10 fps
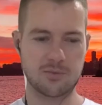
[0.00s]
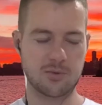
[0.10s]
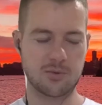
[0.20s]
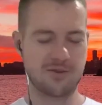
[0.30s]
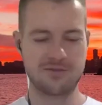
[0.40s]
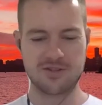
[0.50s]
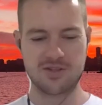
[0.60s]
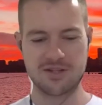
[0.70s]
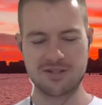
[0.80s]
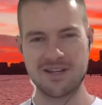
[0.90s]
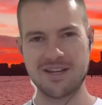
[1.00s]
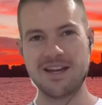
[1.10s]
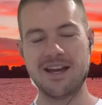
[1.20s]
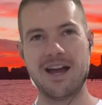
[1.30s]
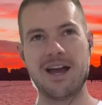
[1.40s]
no worries no thanks dan
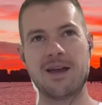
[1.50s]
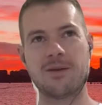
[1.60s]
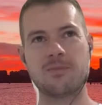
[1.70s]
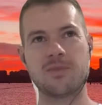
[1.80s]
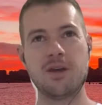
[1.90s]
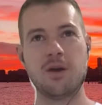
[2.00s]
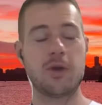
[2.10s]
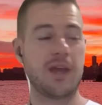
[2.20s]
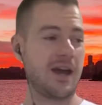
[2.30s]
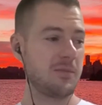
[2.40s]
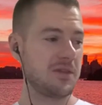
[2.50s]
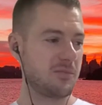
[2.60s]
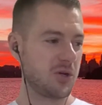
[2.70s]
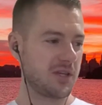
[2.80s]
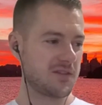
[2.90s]
um, well yeah i mean the
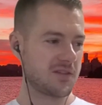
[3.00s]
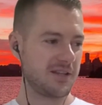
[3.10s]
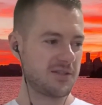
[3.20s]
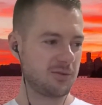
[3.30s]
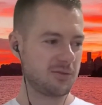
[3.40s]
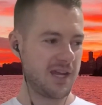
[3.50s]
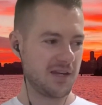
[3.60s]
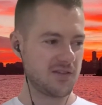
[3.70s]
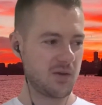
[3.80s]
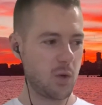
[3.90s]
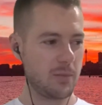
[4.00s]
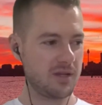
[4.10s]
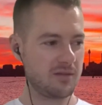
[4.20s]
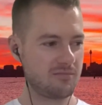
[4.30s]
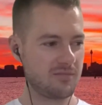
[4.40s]
book is titled texting
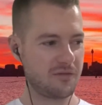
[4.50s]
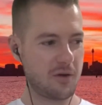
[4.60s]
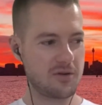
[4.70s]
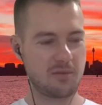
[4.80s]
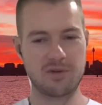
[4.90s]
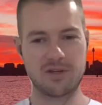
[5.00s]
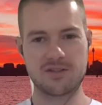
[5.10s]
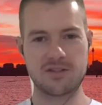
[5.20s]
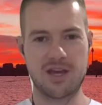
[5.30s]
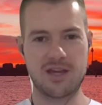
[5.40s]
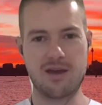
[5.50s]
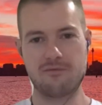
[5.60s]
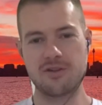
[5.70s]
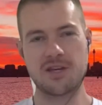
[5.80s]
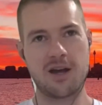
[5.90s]
women phone number to date
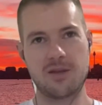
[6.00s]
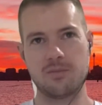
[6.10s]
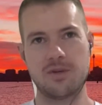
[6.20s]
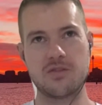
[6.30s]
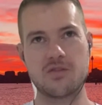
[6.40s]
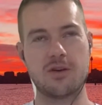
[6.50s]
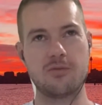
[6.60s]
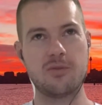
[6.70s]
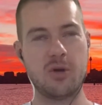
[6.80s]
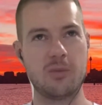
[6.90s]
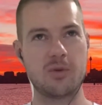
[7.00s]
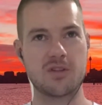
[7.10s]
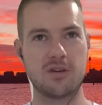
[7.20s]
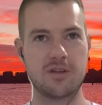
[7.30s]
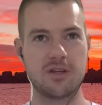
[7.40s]
every time. And so the purpose
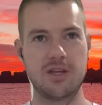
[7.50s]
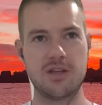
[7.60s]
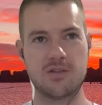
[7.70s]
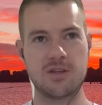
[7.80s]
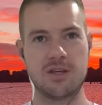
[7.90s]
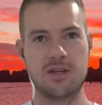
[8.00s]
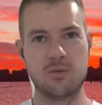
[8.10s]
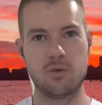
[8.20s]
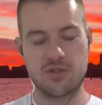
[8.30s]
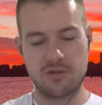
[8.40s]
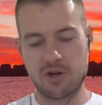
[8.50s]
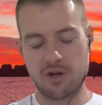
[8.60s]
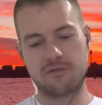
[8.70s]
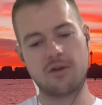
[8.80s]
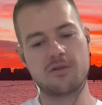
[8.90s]
of it is once you've got
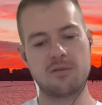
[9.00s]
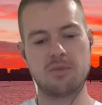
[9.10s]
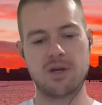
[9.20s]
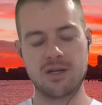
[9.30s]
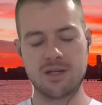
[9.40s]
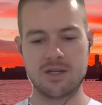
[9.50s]
a phone number